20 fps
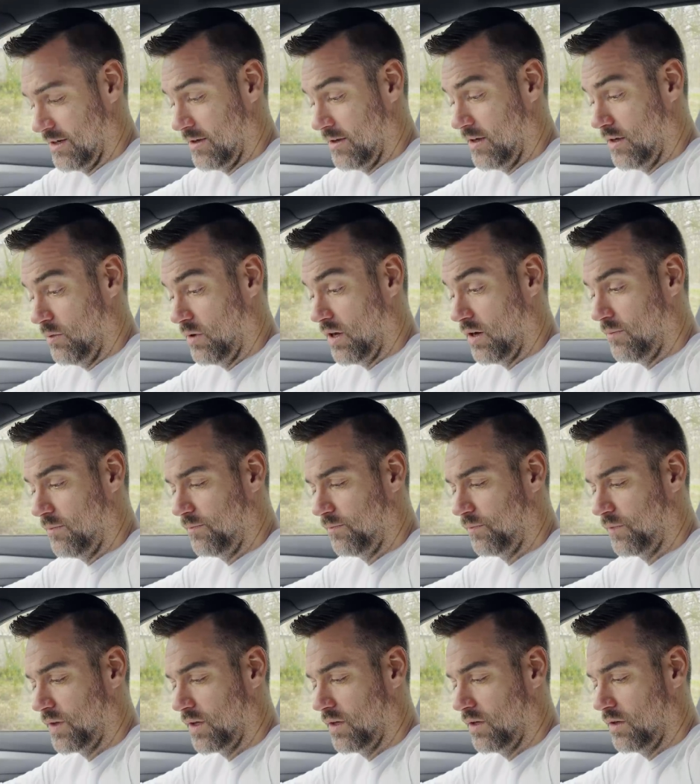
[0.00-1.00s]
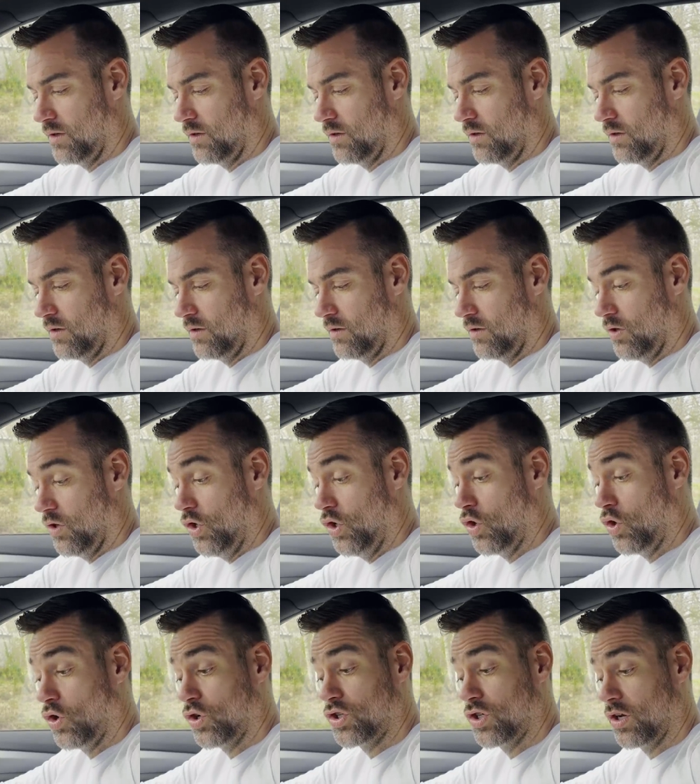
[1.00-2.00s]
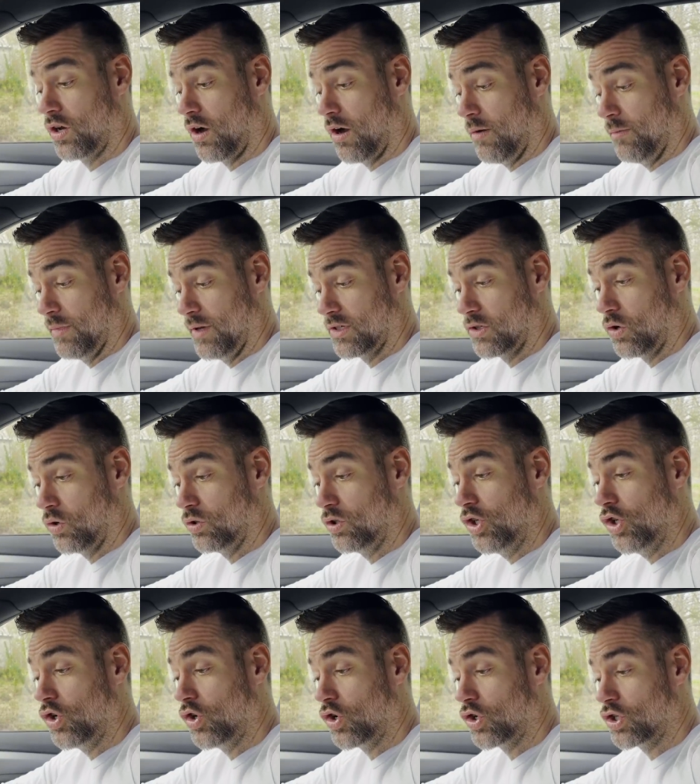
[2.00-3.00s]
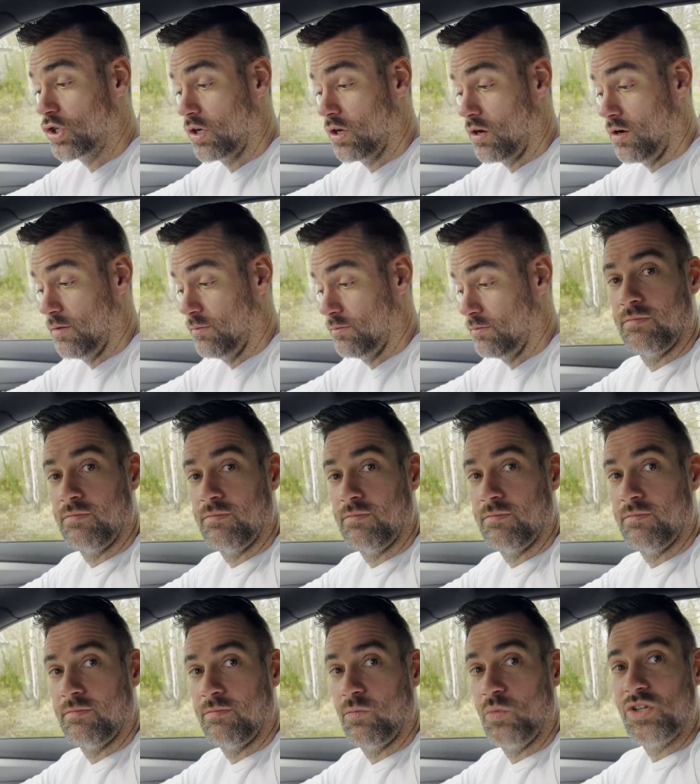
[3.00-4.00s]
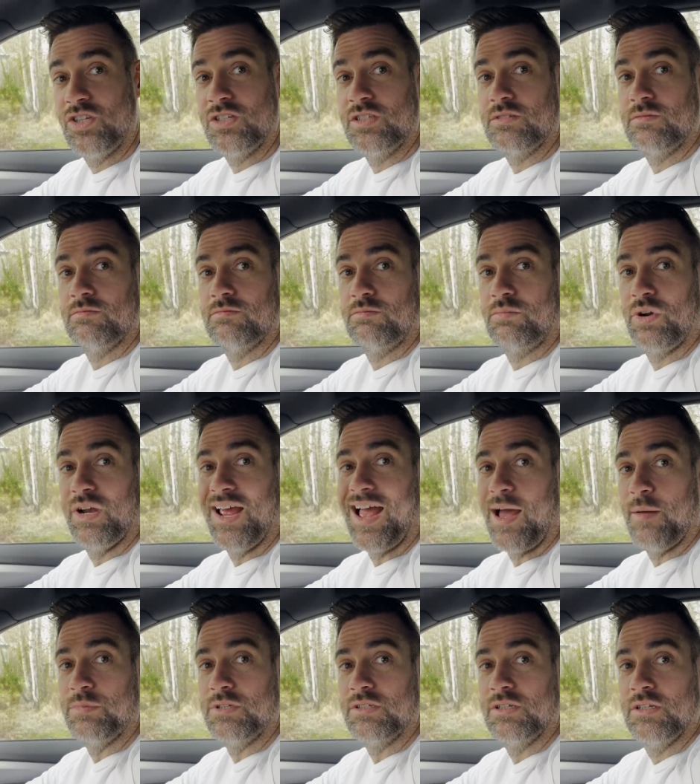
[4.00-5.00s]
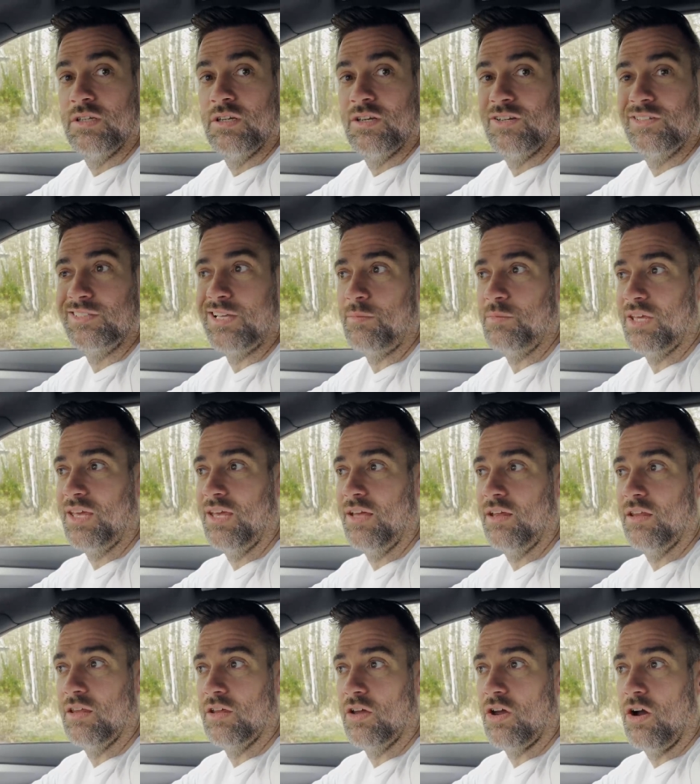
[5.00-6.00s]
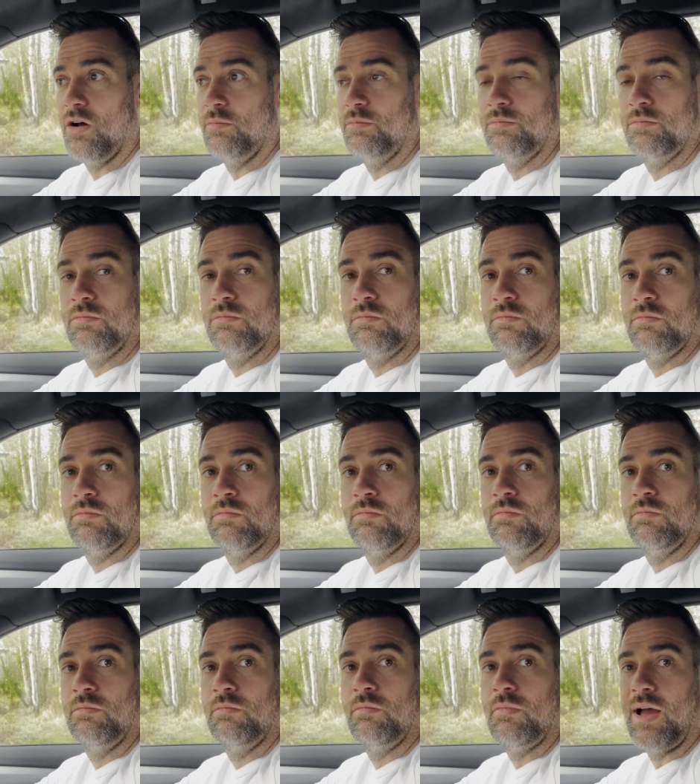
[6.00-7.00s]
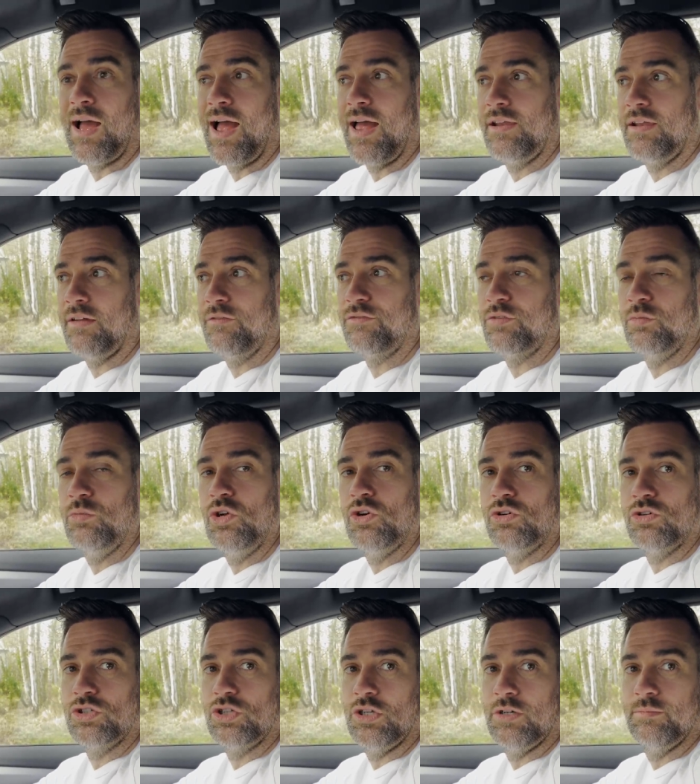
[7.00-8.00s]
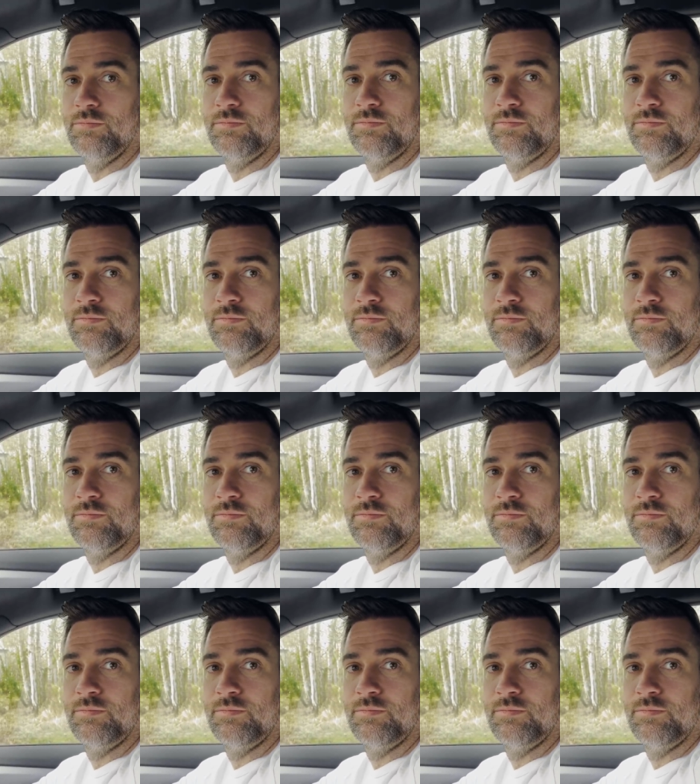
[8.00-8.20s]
Here we go. Yorkshire Com. It's called Yorkshire Com, which is pretty apt because I'm the king of the com and I'm from Yorkshire.